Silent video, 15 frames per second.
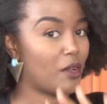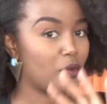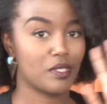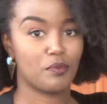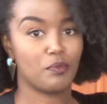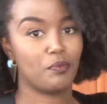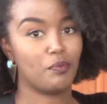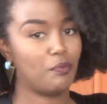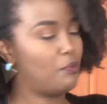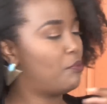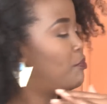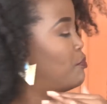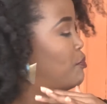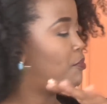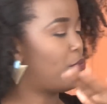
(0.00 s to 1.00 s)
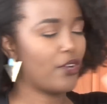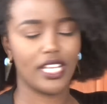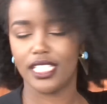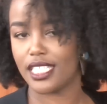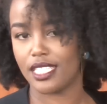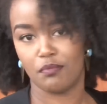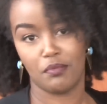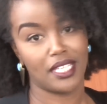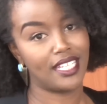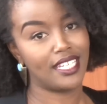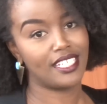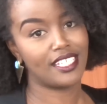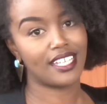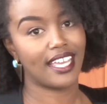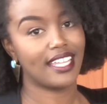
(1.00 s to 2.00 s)
I was braids
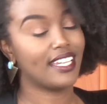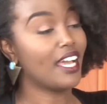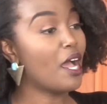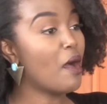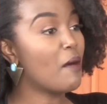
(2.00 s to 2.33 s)
beginning to end,